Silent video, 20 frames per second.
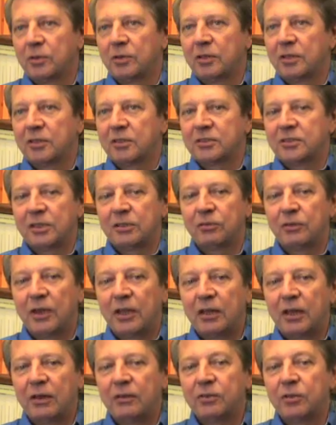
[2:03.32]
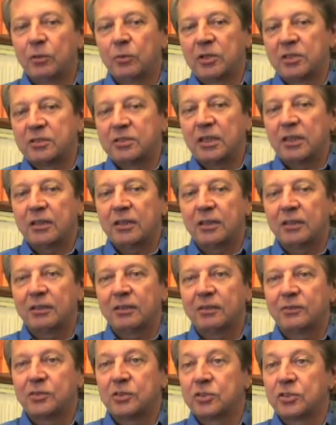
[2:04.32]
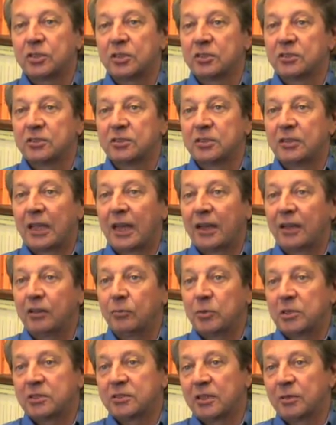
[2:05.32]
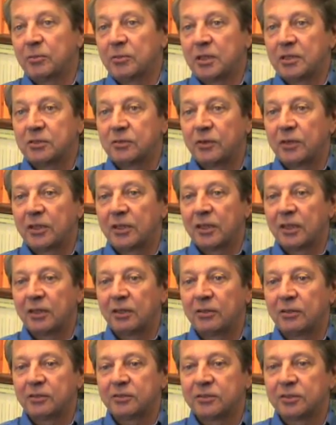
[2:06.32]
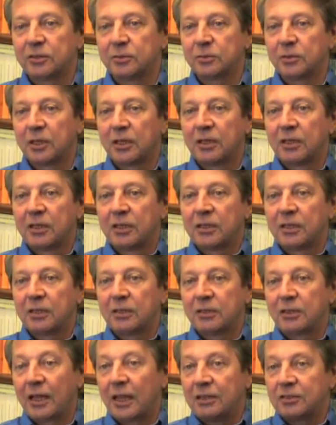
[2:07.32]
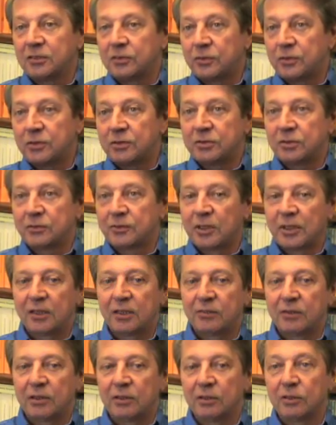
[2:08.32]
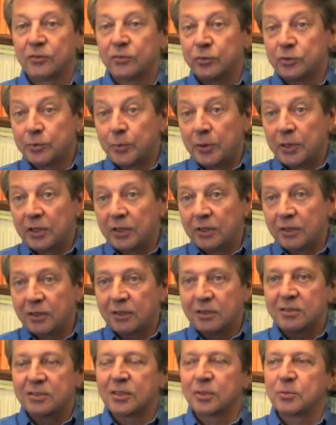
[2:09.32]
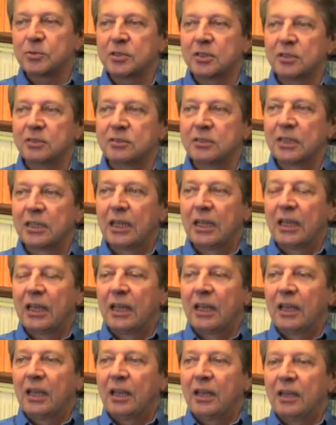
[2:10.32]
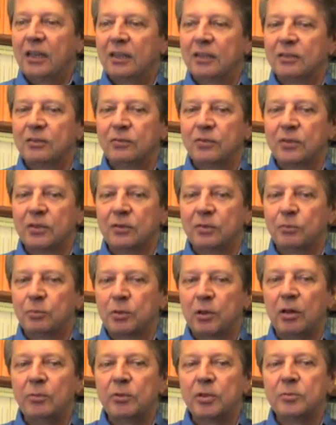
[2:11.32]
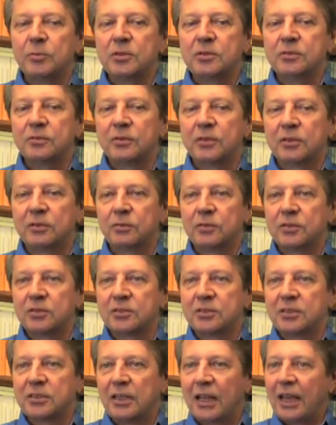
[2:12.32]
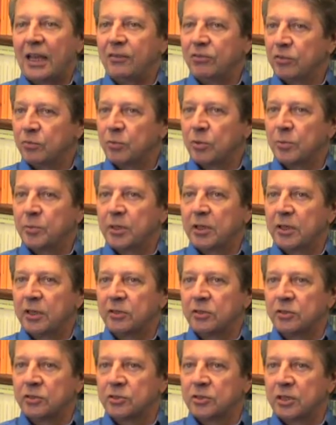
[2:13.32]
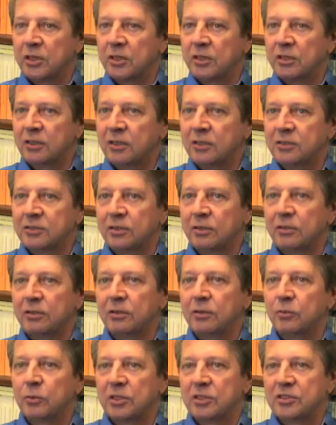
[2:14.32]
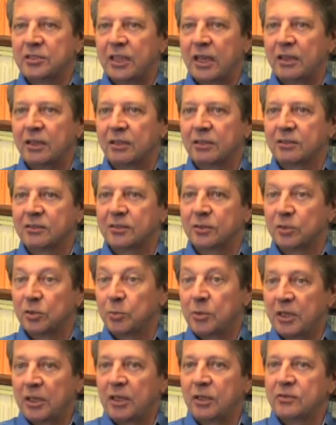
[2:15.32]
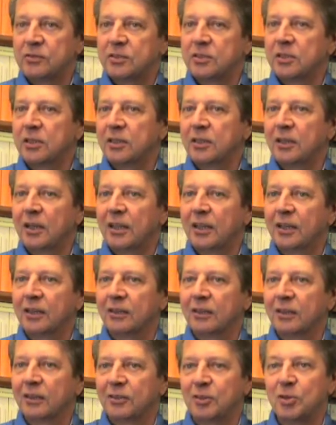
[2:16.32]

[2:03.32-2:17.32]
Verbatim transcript: more or less and then after one second these chains die but sometimes they can also transfer so they have an offspring in some sense and the problem is that this life of propagating chain is only one second. So it behaves nearly like